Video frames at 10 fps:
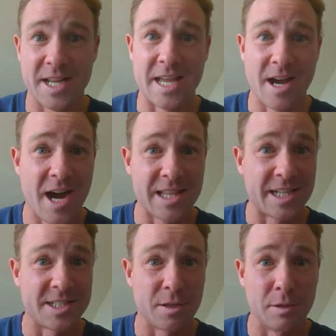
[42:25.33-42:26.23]
and high
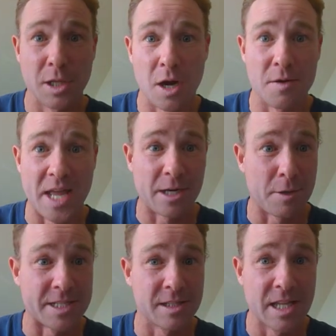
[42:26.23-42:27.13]
likes to go to low, and that
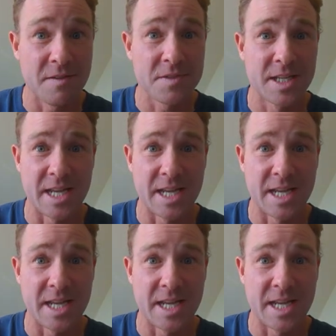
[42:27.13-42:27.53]
creates lift,